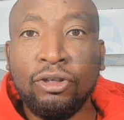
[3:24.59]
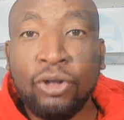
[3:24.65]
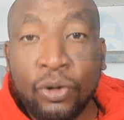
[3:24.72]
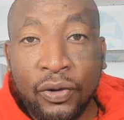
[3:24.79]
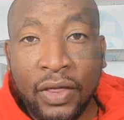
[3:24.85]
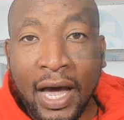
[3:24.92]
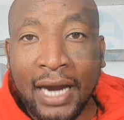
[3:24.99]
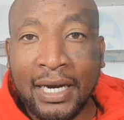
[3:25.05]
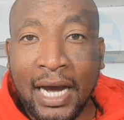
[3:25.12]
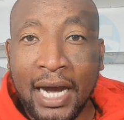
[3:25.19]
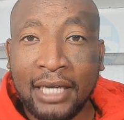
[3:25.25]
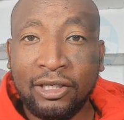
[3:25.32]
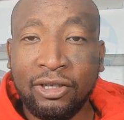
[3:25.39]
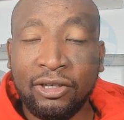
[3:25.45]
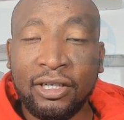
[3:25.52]
do that
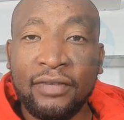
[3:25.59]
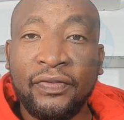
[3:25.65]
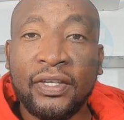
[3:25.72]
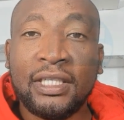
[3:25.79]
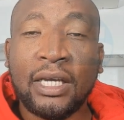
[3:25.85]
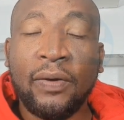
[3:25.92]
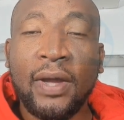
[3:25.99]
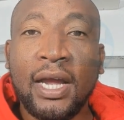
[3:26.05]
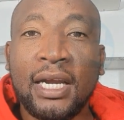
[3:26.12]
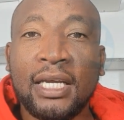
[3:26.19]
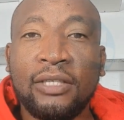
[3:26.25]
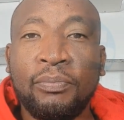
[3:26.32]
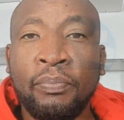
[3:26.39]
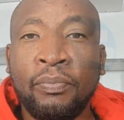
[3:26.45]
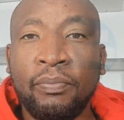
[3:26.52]
action. If it's
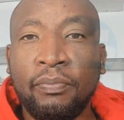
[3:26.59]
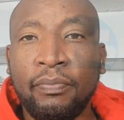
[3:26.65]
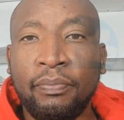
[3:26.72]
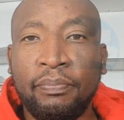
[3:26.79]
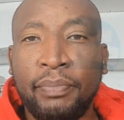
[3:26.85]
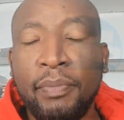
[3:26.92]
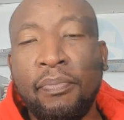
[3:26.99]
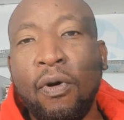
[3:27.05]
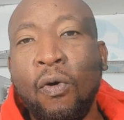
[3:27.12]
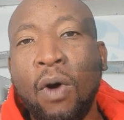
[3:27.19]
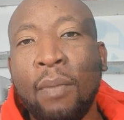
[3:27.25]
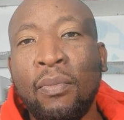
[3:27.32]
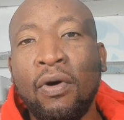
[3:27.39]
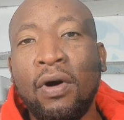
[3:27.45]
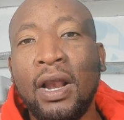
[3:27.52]
awareness, people who
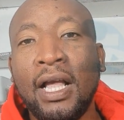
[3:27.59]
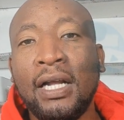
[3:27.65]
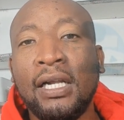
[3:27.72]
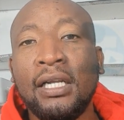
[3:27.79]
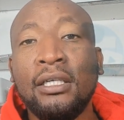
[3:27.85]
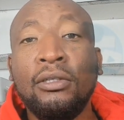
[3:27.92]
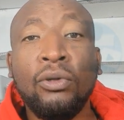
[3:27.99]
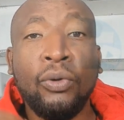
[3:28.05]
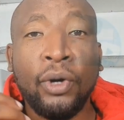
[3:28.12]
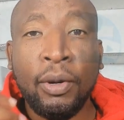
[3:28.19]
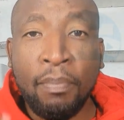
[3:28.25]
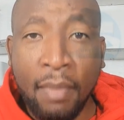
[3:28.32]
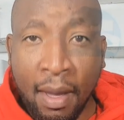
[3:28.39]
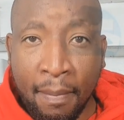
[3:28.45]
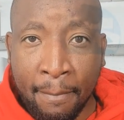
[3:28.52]
are more likely to
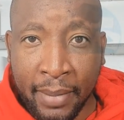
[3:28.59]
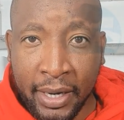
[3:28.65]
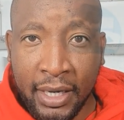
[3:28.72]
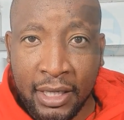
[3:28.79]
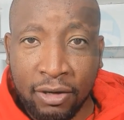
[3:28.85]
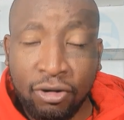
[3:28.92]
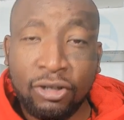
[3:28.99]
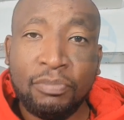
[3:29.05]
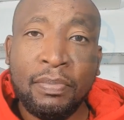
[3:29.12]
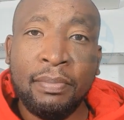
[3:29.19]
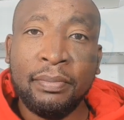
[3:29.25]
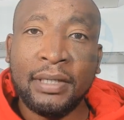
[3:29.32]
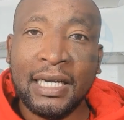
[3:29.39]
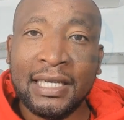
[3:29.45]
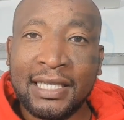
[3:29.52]
remember, not
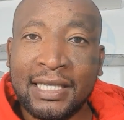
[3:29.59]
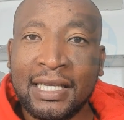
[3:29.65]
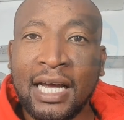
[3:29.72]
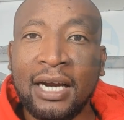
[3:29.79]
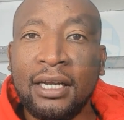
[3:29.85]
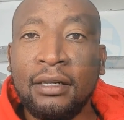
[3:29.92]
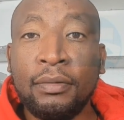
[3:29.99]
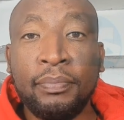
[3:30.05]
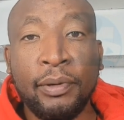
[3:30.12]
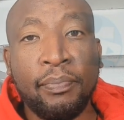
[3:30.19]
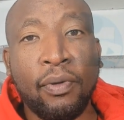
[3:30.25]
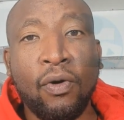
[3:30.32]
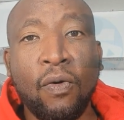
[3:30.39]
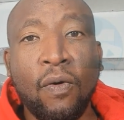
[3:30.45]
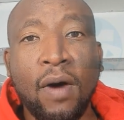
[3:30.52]
necessarily
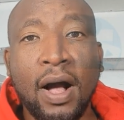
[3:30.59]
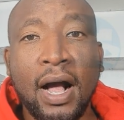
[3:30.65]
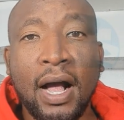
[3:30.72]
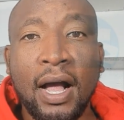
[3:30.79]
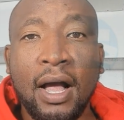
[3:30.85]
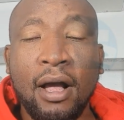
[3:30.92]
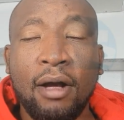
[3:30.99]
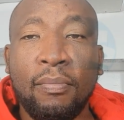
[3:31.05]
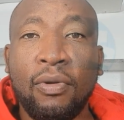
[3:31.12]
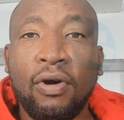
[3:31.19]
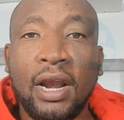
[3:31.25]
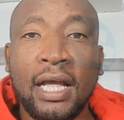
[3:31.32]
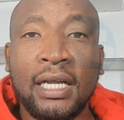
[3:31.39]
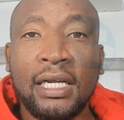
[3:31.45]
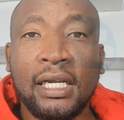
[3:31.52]
people who are
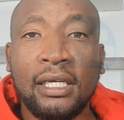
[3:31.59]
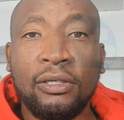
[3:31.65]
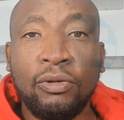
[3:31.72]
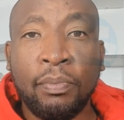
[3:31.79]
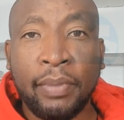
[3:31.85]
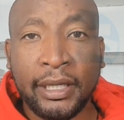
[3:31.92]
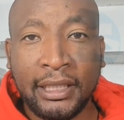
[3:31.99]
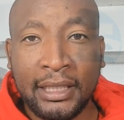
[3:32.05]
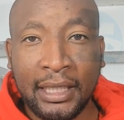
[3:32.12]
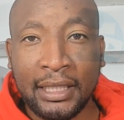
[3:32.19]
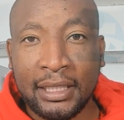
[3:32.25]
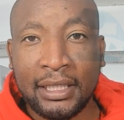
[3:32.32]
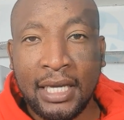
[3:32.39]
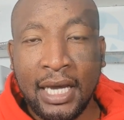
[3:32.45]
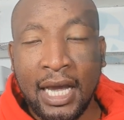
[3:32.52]
more likely to
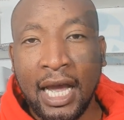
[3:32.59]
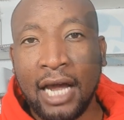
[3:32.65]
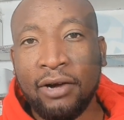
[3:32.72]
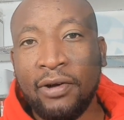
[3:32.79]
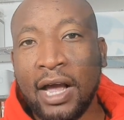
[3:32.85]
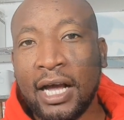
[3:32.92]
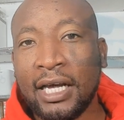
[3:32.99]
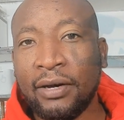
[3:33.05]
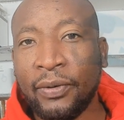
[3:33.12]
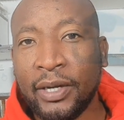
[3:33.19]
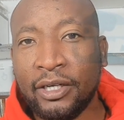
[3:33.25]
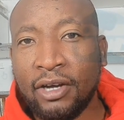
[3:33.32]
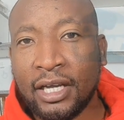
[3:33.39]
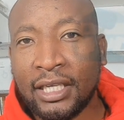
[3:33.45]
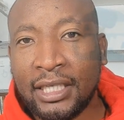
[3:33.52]
purchase. And
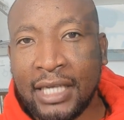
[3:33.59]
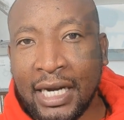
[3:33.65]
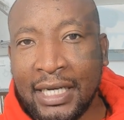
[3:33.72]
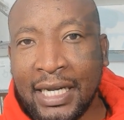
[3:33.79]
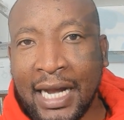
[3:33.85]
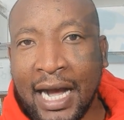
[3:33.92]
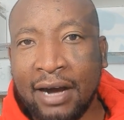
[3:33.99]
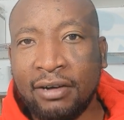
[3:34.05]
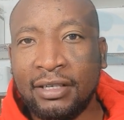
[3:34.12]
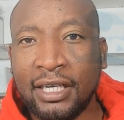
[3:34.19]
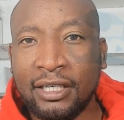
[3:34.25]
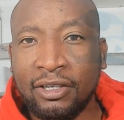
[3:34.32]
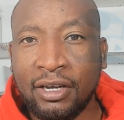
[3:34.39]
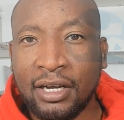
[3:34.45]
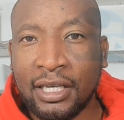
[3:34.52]
when you're starting out
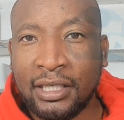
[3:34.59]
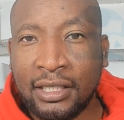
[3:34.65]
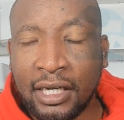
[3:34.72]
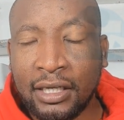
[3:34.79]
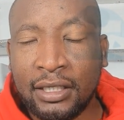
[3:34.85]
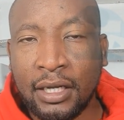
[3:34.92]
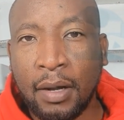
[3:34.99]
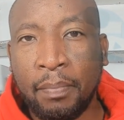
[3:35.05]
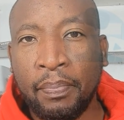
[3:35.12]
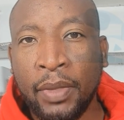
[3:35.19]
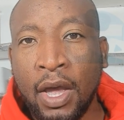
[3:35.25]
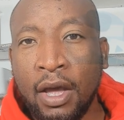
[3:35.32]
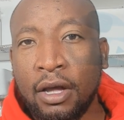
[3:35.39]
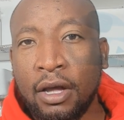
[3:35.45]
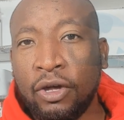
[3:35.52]
and you're a startup,
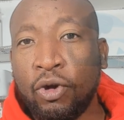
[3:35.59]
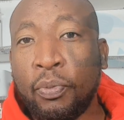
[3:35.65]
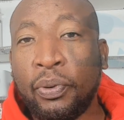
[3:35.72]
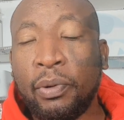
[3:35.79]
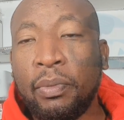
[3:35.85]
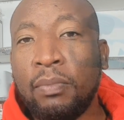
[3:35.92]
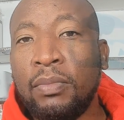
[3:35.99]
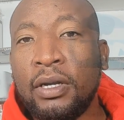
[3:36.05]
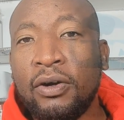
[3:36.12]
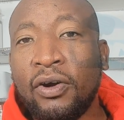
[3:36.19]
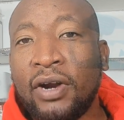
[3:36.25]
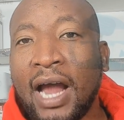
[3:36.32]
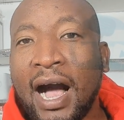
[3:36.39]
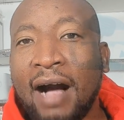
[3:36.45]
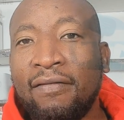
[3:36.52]
you probably
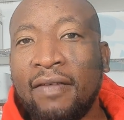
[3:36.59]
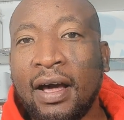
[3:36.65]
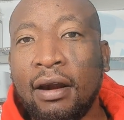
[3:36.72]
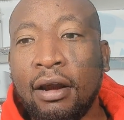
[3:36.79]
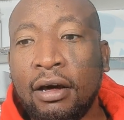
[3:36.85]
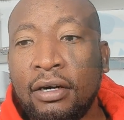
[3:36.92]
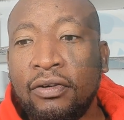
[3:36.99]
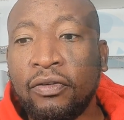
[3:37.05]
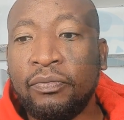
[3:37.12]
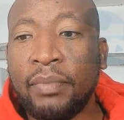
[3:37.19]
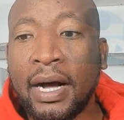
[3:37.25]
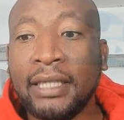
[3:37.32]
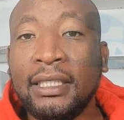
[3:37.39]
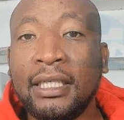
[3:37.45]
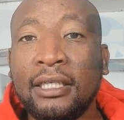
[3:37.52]
don't have a lot of
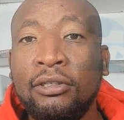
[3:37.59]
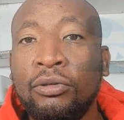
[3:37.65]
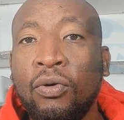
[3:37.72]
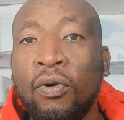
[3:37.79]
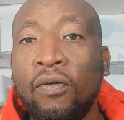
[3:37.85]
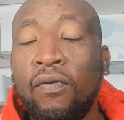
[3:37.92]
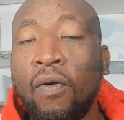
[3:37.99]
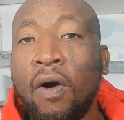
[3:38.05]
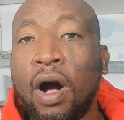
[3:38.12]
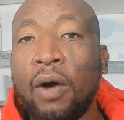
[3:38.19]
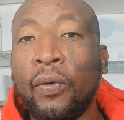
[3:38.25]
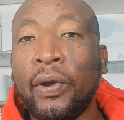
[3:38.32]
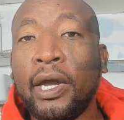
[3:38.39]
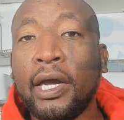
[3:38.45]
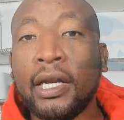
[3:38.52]
budget to go for
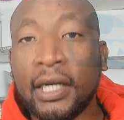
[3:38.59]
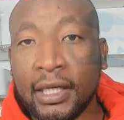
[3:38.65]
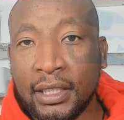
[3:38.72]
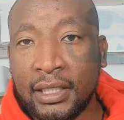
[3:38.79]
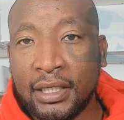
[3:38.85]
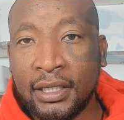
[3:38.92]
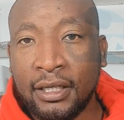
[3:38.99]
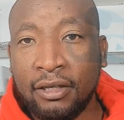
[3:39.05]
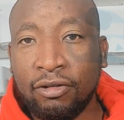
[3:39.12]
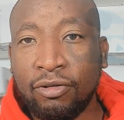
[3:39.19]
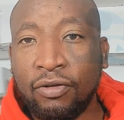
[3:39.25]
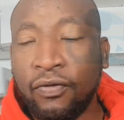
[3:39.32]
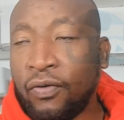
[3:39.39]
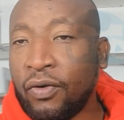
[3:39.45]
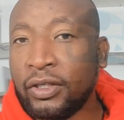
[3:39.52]
awareness,
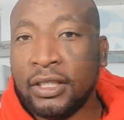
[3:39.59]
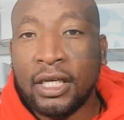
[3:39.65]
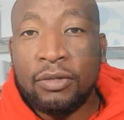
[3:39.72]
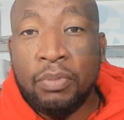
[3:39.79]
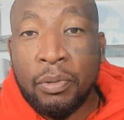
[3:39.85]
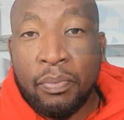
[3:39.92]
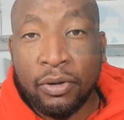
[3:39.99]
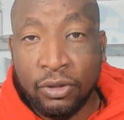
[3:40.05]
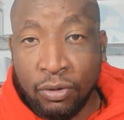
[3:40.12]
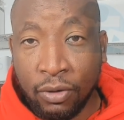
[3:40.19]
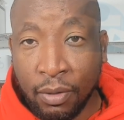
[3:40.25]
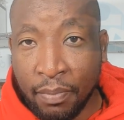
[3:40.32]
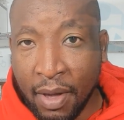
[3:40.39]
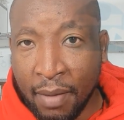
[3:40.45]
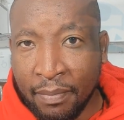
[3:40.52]
for just people to
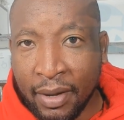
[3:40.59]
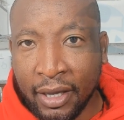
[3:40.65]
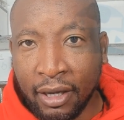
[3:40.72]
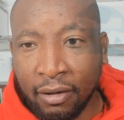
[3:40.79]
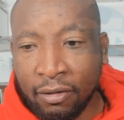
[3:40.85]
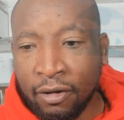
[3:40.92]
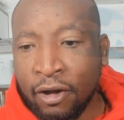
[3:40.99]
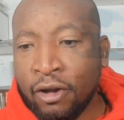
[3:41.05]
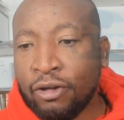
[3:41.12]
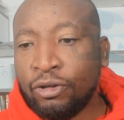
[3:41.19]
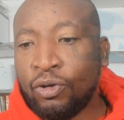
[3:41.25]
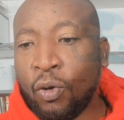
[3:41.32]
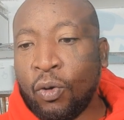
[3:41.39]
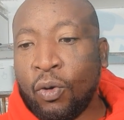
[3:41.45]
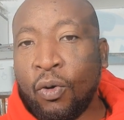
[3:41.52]
remember you.
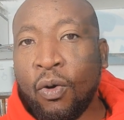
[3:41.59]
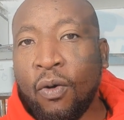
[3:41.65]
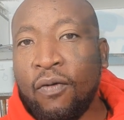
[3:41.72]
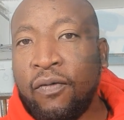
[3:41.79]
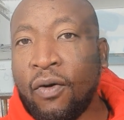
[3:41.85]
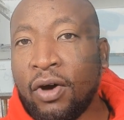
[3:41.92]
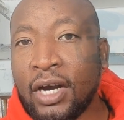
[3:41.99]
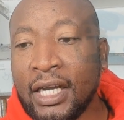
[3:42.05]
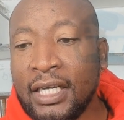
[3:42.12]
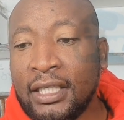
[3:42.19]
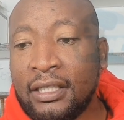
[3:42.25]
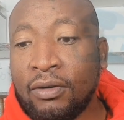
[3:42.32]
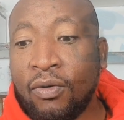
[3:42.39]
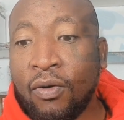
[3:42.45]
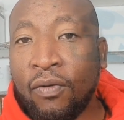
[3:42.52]
So go for
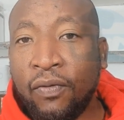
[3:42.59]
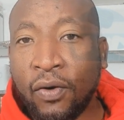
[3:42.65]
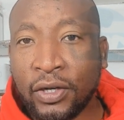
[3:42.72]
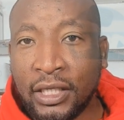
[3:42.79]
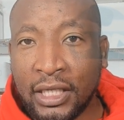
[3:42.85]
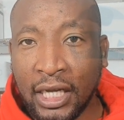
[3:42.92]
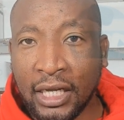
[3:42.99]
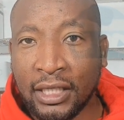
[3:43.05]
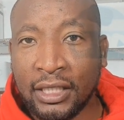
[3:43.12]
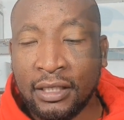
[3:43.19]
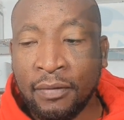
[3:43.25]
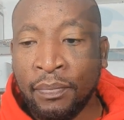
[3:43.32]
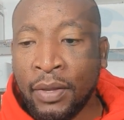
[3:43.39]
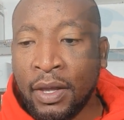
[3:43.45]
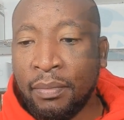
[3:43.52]
leads, go for sale,
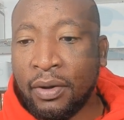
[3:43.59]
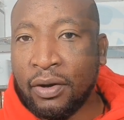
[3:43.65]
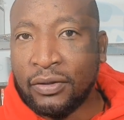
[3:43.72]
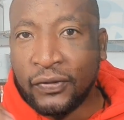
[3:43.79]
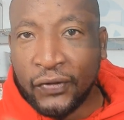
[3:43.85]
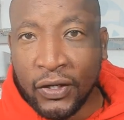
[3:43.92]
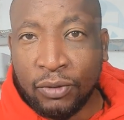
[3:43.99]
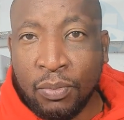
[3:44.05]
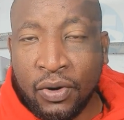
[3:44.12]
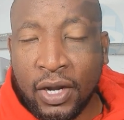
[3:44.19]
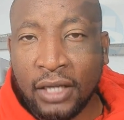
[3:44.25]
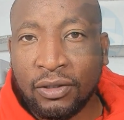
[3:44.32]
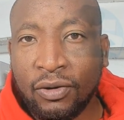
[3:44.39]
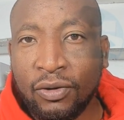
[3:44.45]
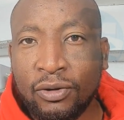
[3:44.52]
because
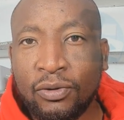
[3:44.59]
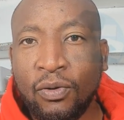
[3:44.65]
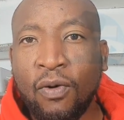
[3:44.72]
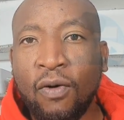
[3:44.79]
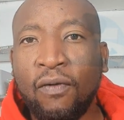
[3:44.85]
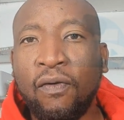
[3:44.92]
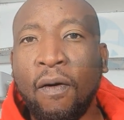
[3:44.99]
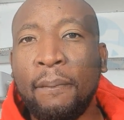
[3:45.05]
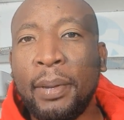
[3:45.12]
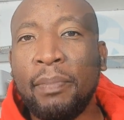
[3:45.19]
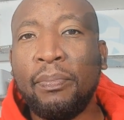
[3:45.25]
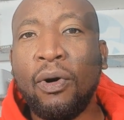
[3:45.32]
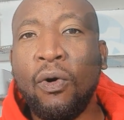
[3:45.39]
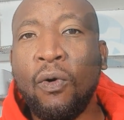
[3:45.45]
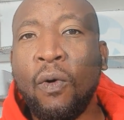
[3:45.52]
Facebook is going to go for
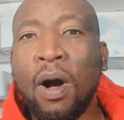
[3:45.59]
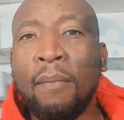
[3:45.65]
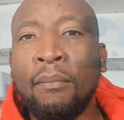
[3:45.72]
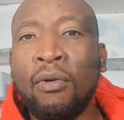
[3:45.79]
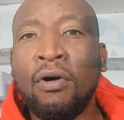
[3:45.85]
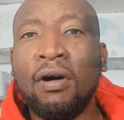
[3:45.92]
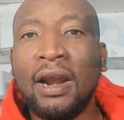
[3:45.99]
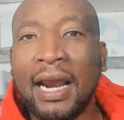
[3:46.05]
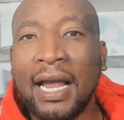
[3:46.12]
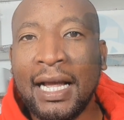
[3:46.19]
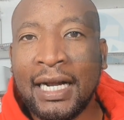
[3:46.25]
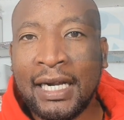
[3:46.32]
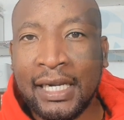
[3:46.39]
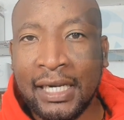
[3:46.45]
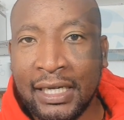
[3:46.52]
people who are more
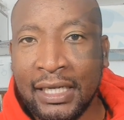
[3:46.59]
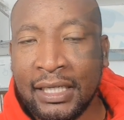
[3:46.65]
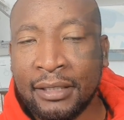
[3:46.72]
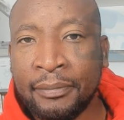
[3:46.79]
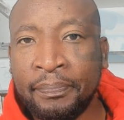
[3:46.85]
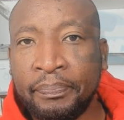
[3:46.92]
likely